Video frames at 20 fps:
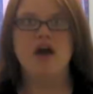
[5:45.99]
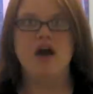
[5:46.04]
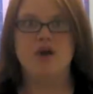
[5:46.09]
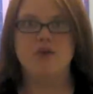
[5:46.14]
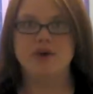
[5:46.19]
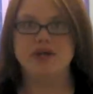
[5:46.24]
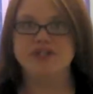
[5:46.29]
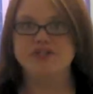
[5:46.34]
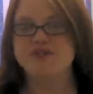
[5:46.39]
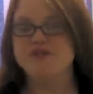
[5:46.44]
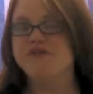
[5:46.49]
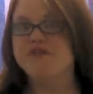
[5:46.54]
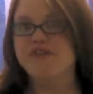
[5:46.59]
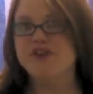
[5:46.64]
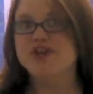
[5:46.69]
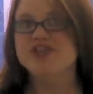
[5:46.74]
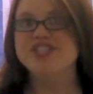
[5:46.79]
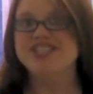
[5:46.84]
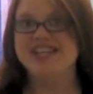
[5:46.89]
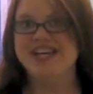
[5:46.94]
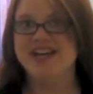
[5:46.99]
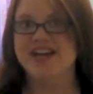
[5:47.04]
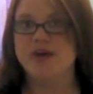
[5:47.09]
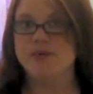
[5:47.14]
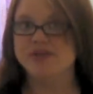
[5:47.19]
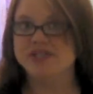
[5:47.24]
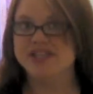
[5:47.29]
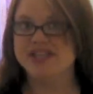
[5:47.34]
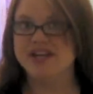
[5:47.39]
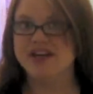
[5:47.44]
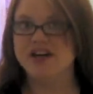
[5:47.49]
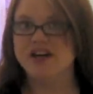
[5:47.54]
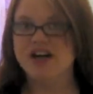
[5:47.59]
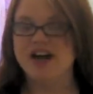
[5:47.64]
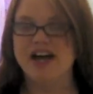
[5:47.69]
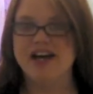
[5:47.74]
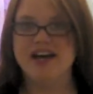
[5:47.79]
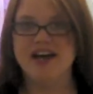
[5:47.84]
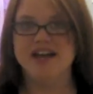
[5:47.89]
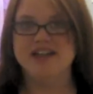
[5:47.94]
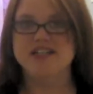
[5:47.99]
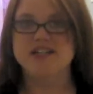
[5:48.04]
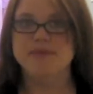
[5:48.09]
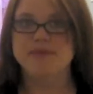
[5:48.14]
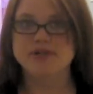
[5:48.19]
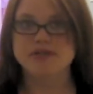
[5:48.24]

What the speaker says: Right, so the first day I was there, I hiked up